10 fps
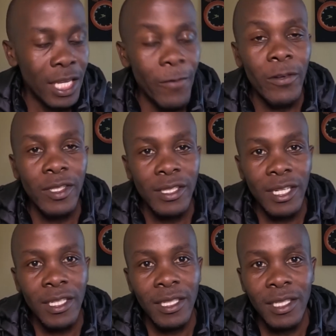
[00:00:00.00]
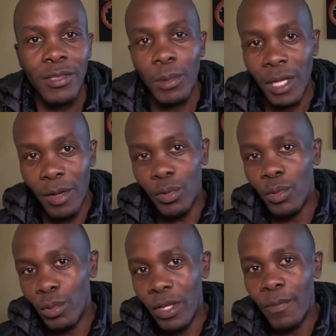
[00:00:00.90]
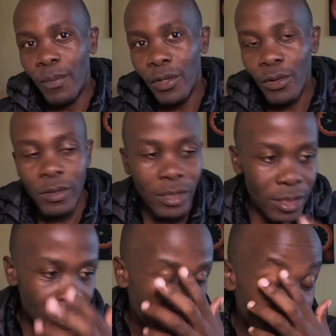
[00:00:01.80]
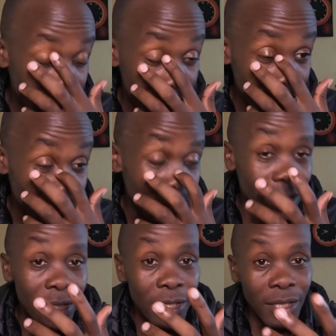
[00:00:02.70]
if his tactics will outdo them, because these guys are not